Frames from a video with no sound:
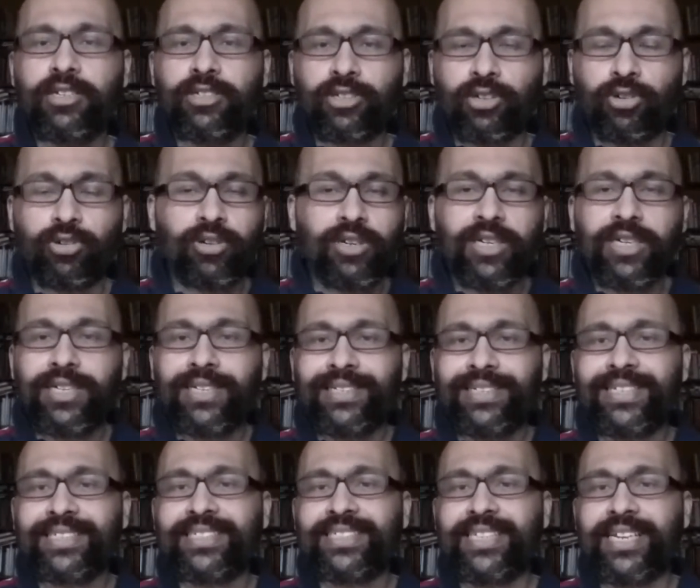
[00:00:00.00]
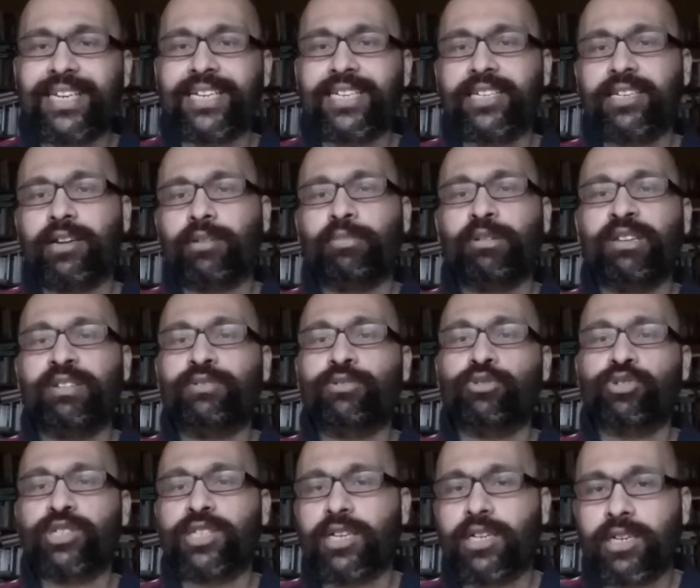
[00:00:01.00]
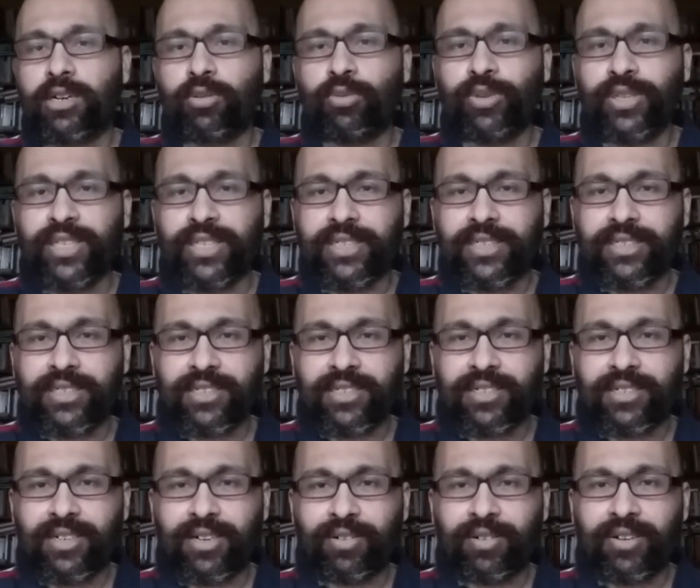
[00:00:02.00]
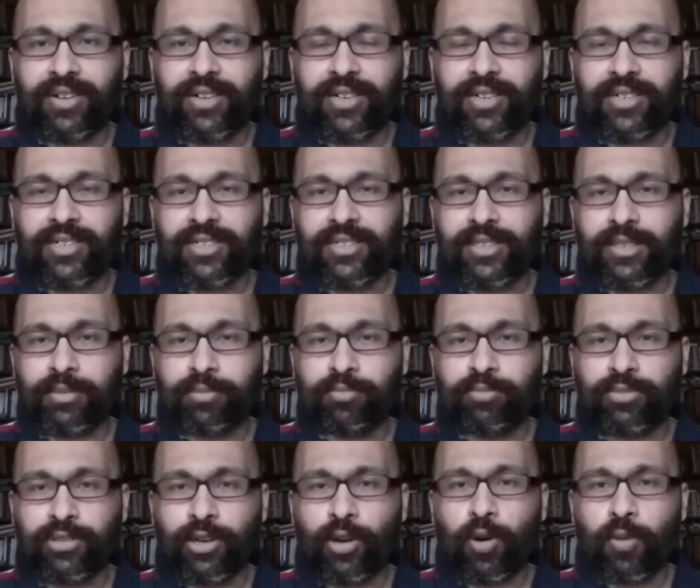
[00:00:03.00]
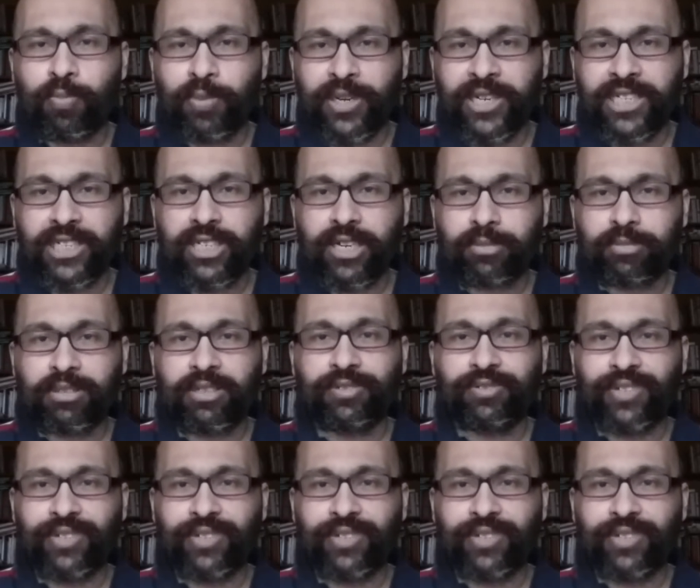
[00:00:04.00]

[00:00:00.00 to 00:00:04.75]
So let's say, if you start out with the opening chapter,